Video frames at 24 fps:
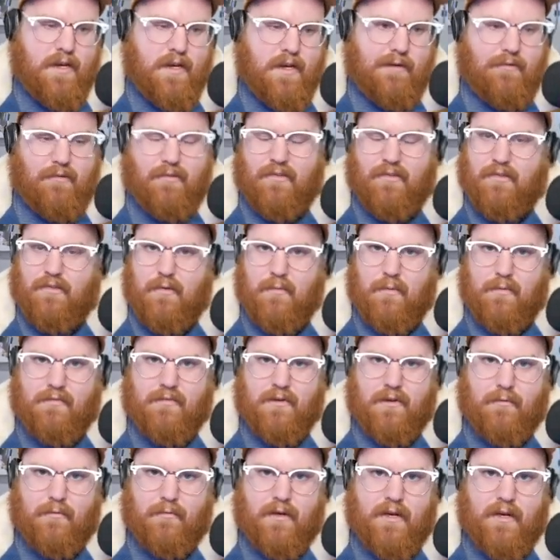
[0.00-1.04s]
That was a super
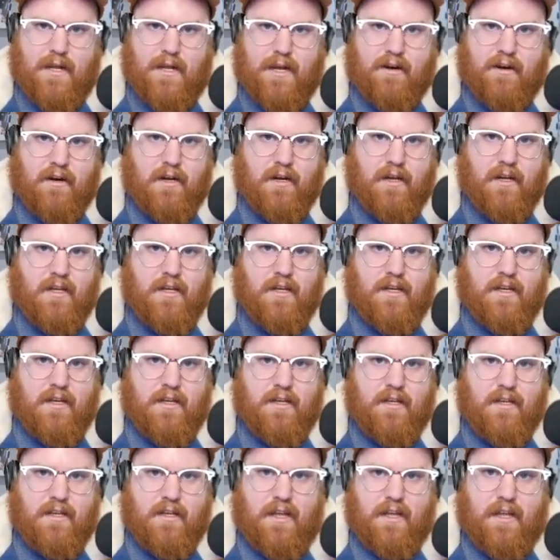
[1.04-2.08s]
fun one.
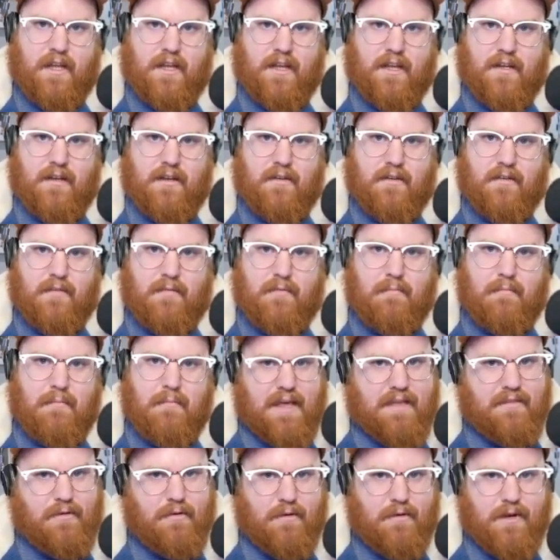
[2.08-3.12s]
Erica and
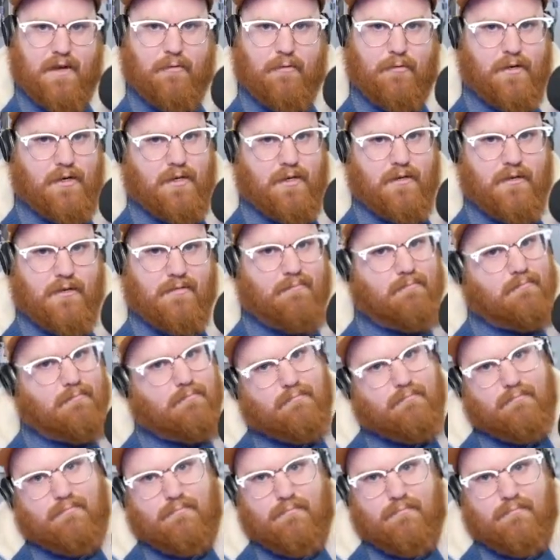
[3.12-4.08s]
Matthew and I were all